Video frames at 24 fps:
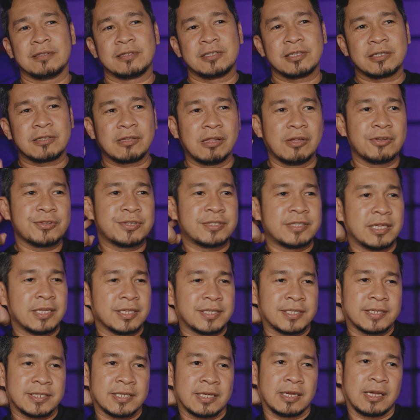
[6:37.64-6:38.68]
to close
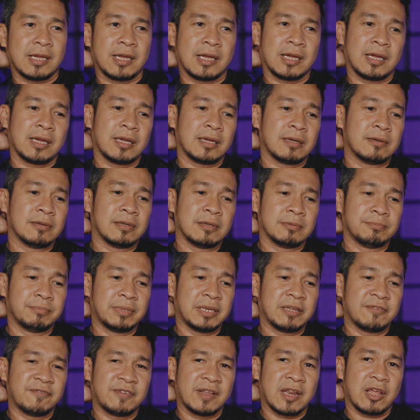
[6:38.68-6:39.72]
this
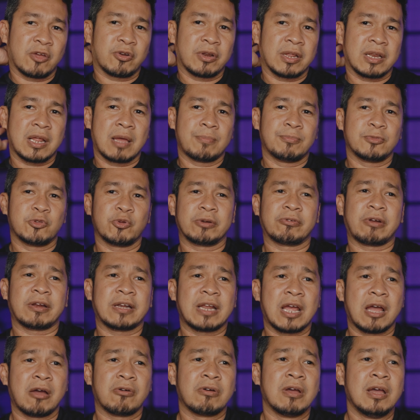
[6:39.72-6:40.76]
mini video that I'm doing right
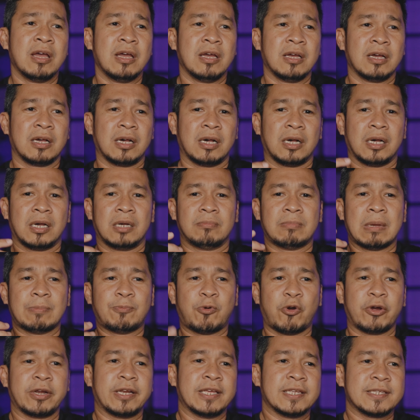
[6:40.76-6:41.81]
now, my
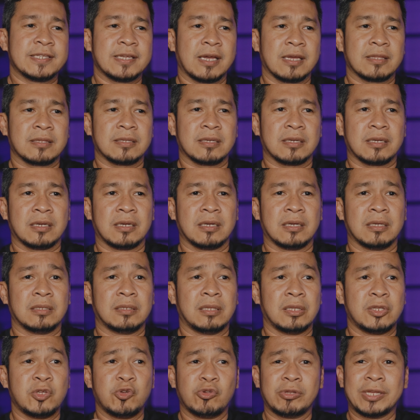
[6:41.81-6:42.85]
point is that
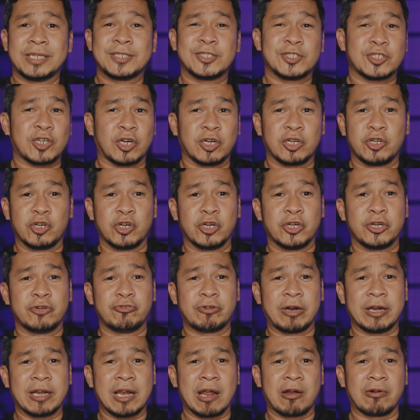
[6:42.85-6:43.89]
the new lenses are good
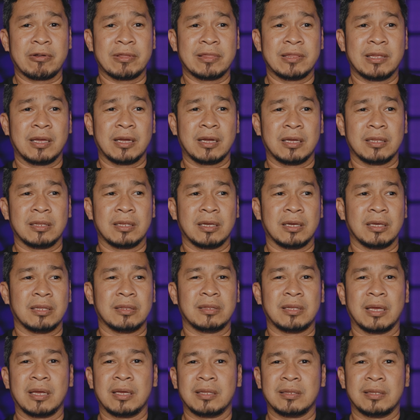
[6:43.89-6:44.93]
right now, and
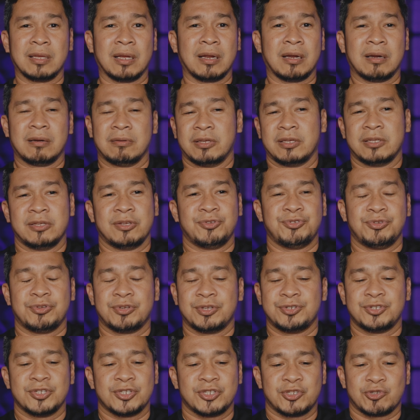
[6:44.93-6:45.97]
you
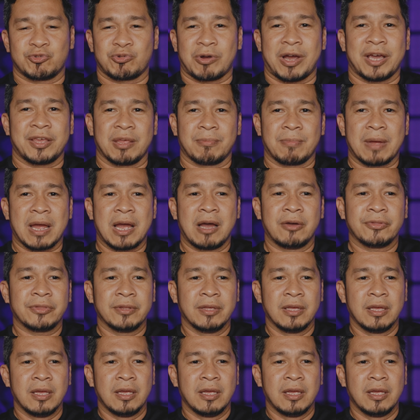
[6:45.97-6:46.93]
can just try them out.